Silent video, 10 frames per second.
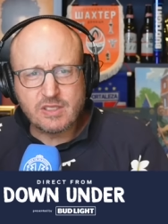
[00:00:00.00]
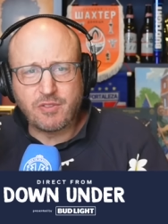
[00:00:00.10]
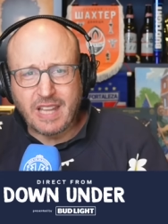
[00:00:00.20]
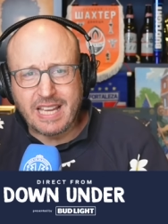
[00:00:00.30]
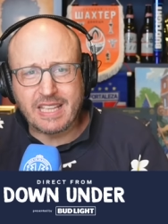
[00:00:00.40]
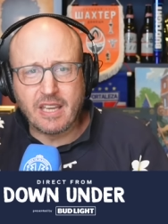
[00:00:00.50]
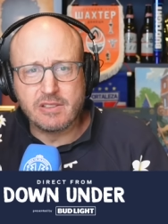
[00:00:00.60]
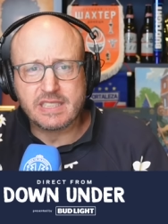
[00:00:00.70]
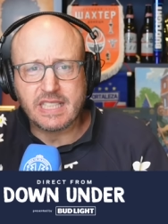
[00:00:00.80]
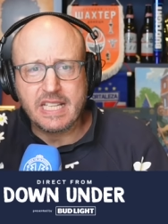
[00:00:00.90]

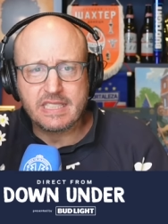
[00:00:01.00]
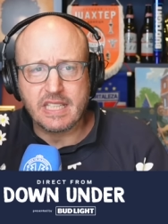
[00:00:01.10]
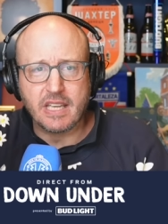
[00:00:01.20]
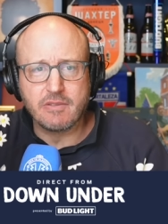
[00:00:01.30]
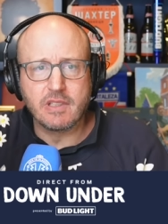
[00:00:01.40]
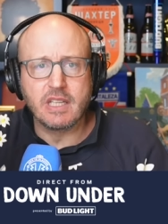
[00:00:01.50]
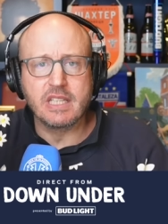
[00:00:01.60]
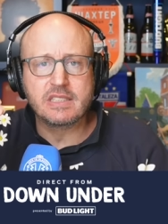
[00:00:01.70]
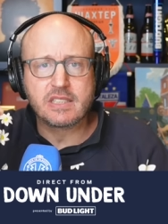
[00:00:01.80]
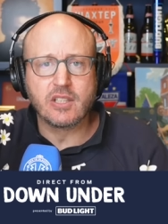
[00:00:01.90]
Vlatko say to you
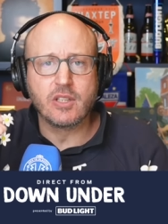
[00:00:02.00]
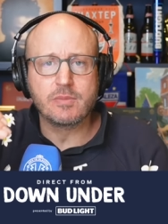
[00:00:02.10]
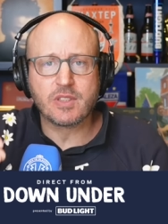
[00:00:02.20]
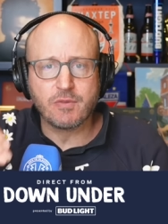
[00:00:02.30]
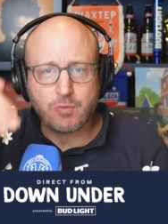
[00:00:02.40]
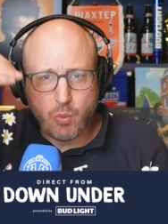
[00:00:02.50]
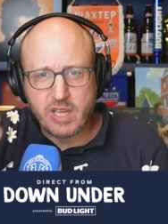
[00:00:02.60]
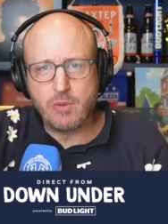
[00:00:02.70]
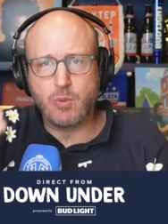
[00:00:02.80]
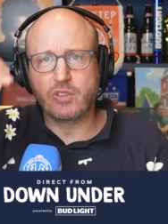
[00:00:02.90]
in terms of
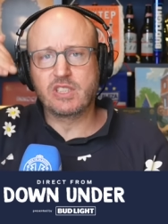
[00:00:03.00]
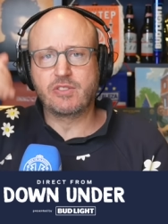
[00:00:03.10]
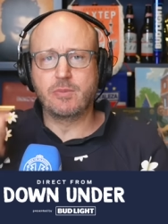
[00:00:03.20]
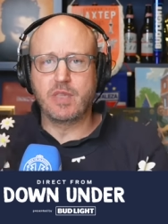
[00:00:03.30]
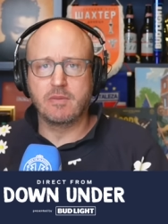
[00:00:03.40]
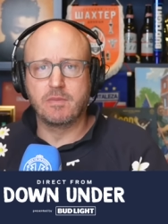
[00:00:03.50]
what he wants from you?